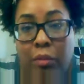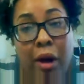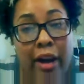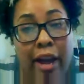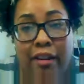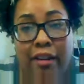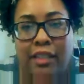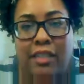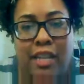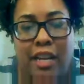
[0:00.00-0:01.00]

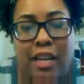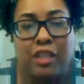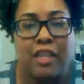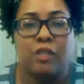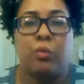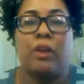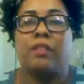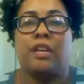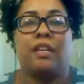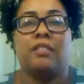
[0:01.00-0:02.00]
Kamara Harrington said she
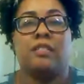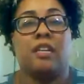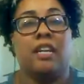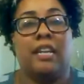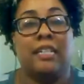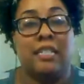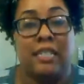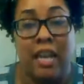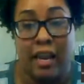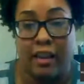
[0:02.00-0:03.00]
thinks one of the kids is going
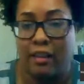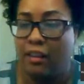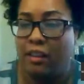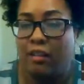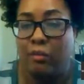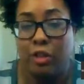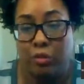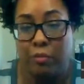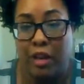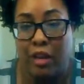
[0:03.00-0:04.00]
to get sick,
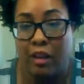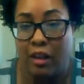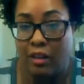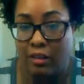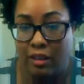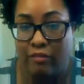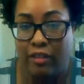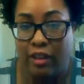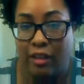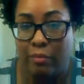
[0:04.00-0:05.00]
which would be
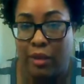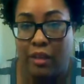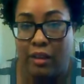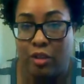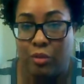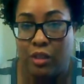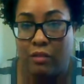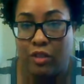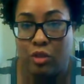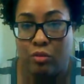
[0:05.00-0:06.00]
definitely be
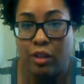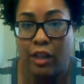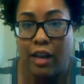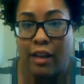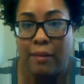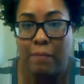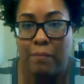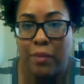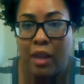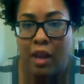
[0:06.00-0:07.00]
a twist of a story.
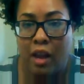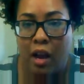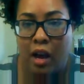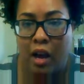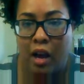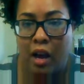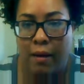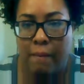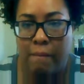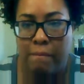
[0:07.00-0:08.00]

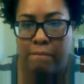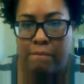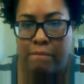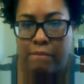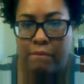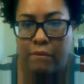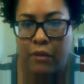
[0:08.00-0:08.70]
Let's